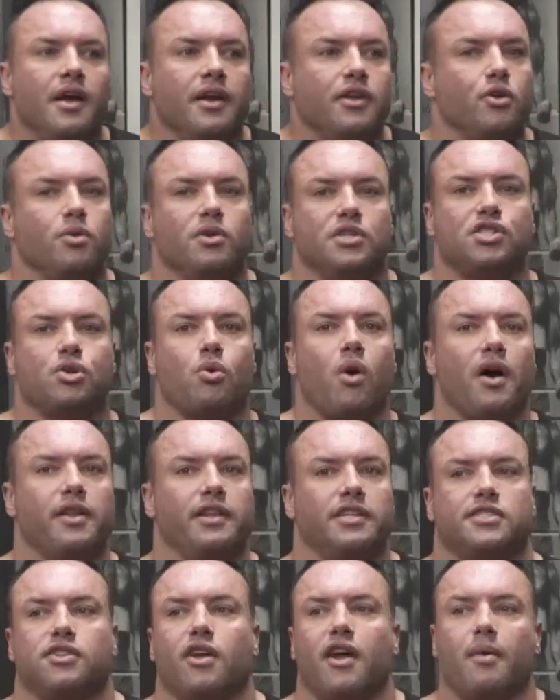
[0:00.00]
do a squat and
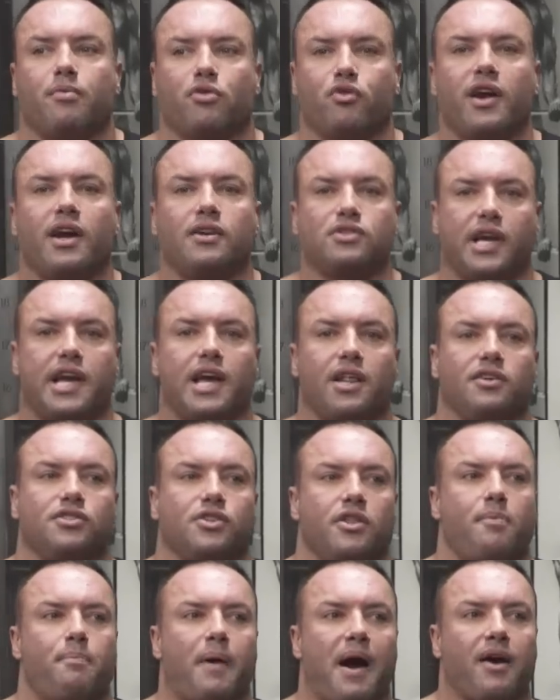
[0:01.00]
just load up 300 kilos
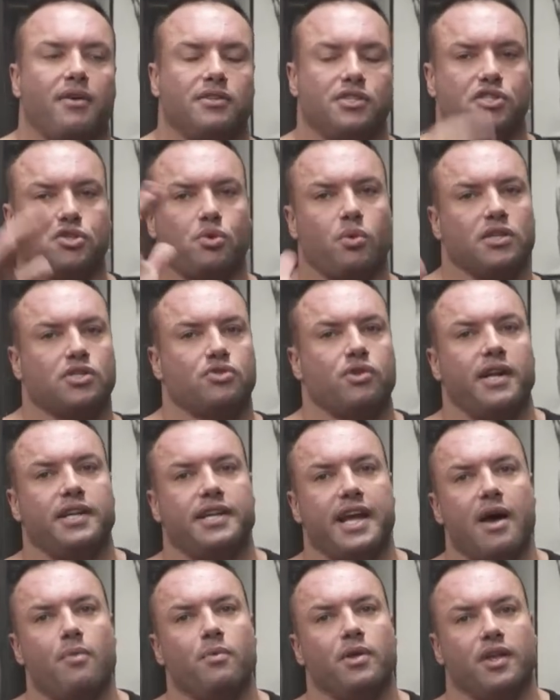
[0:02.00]
on the bar and just squat straight
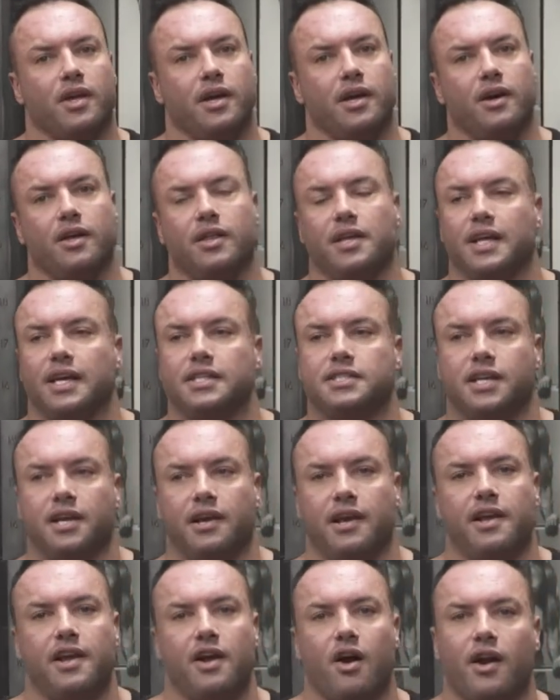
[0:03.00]
down with it. I think that's
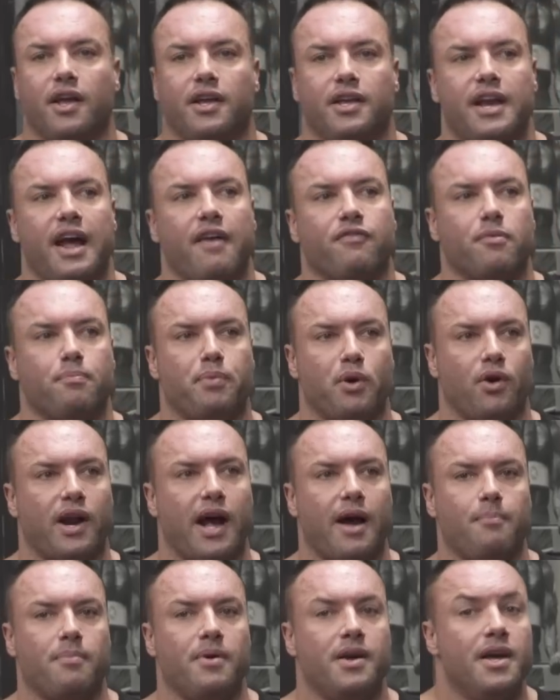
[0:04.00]
idiotic. You'd have to build
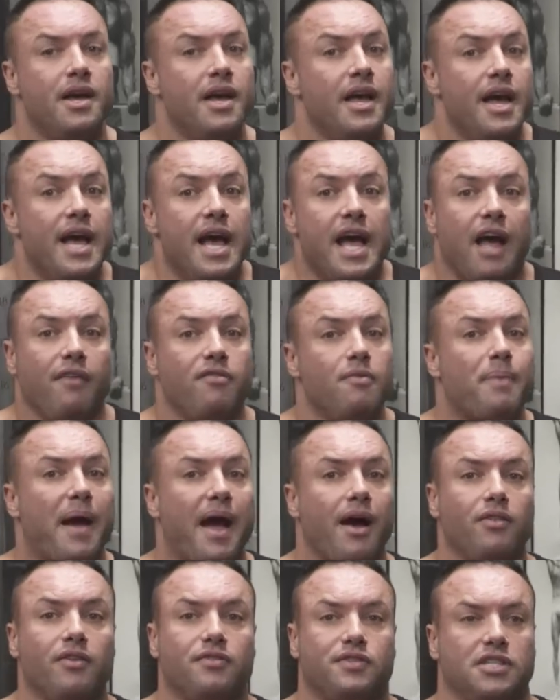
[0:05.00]
up. Even
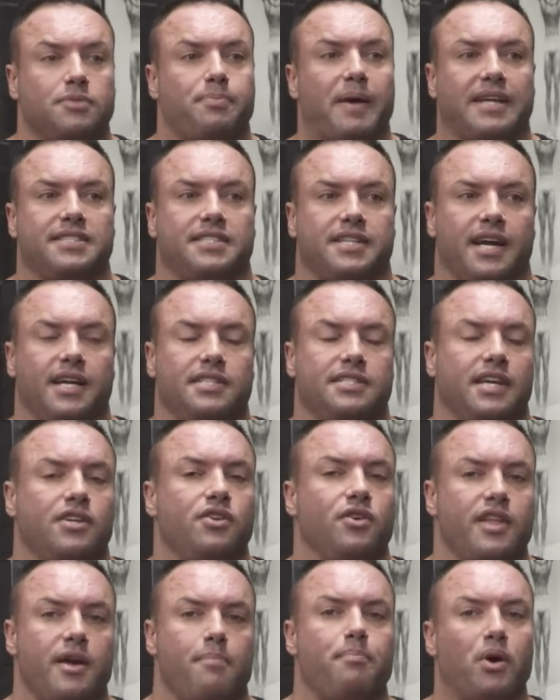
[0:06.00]
powerlifters backstage, they
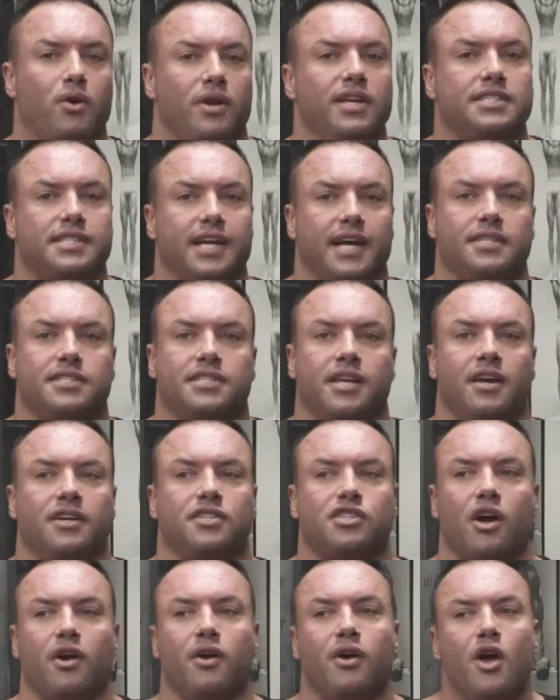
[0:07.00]
do their building sets.
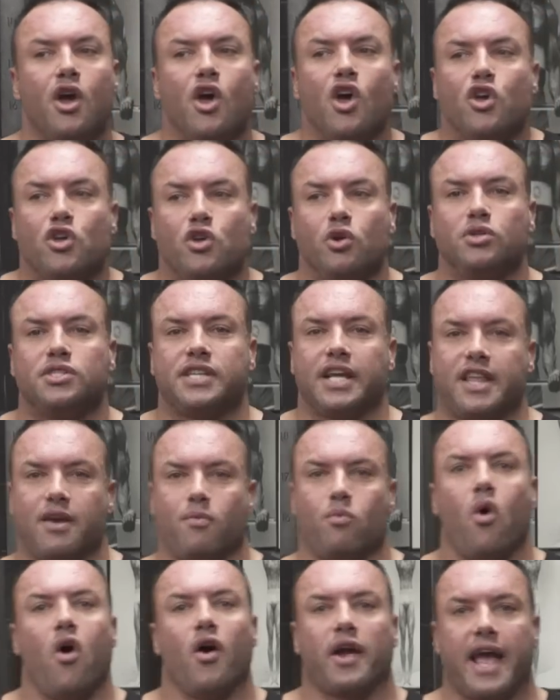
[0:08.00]
So you'll see
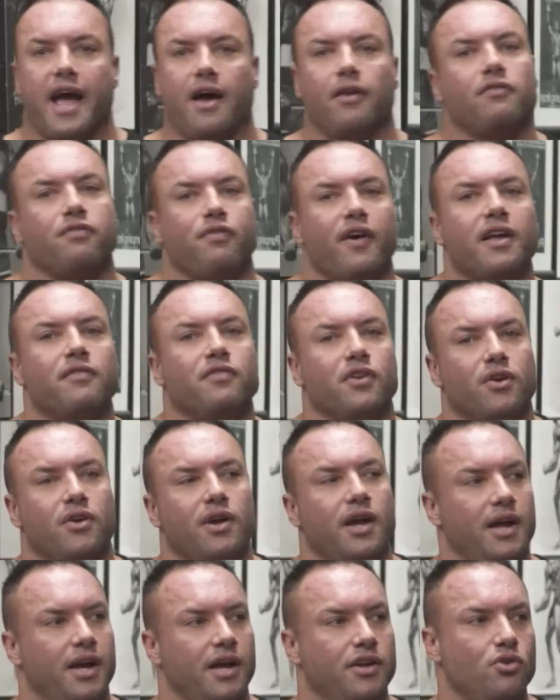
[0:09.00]
them walk out in front of you
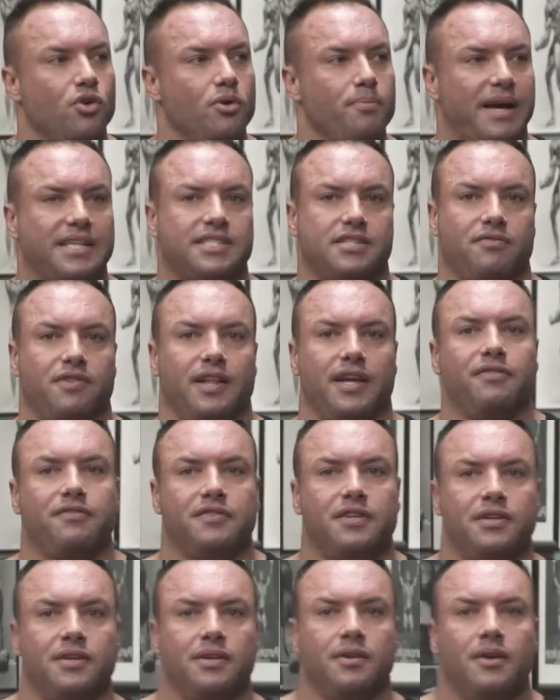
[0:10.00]
and do a massive lift,
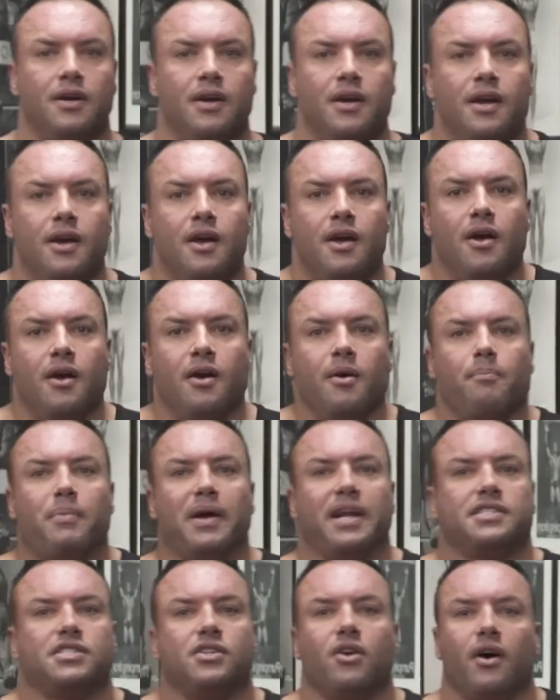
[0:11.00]

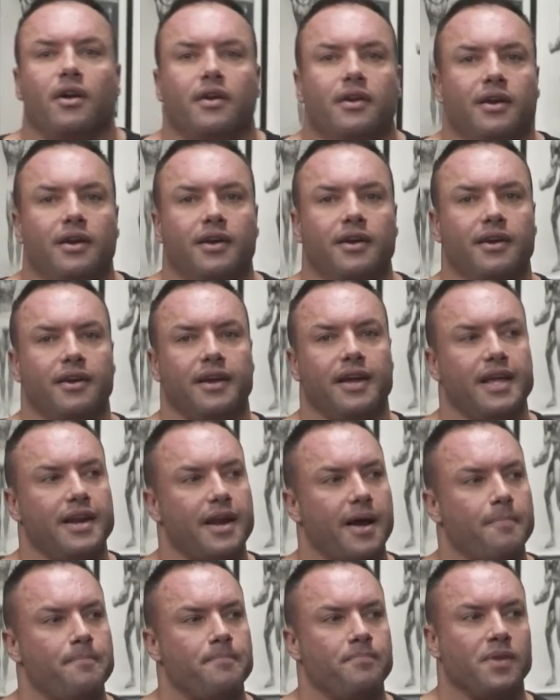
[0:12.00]
but it's not
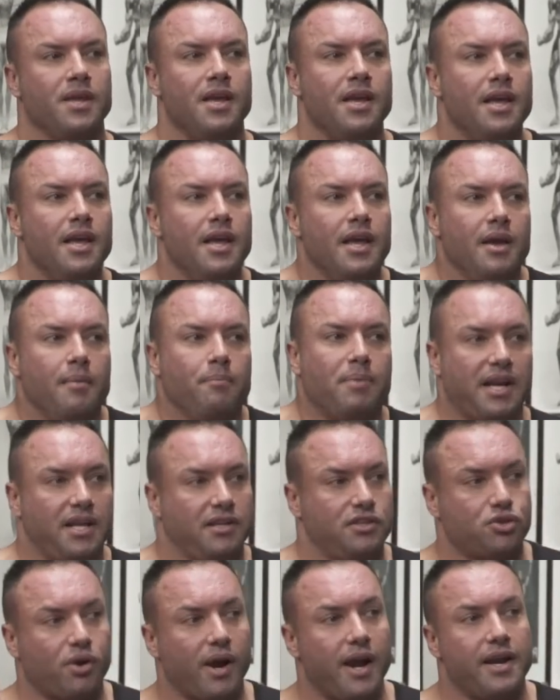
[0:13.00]
in, but
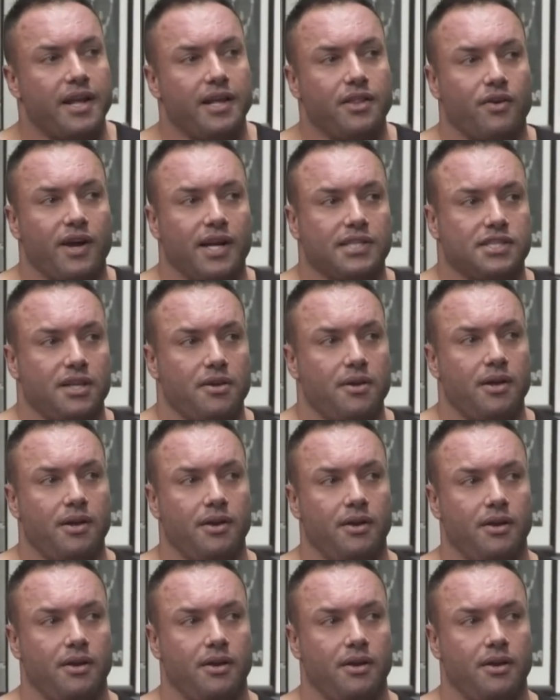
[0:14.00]
in training, they're actually,